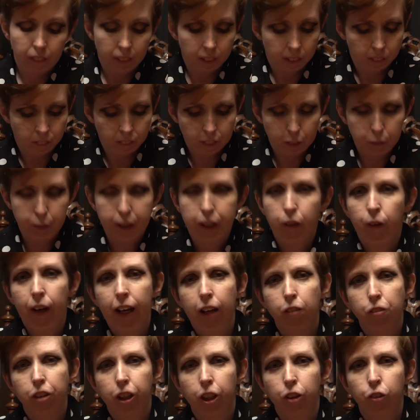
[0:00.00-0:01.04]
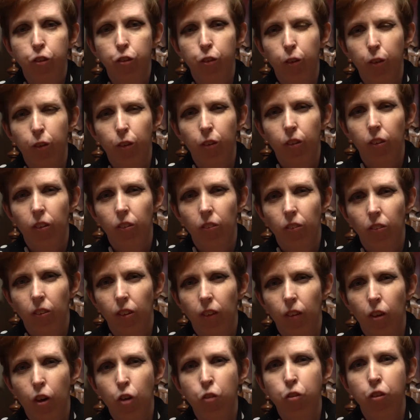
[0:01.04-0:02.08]
You see, we don't have a control
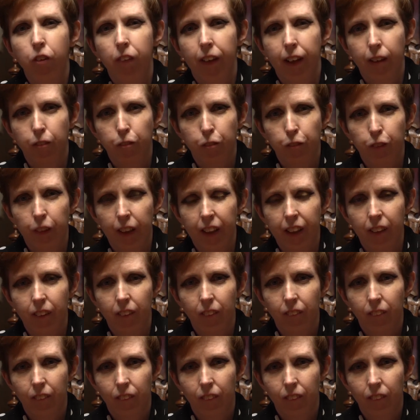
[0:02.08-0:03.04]
over that flare.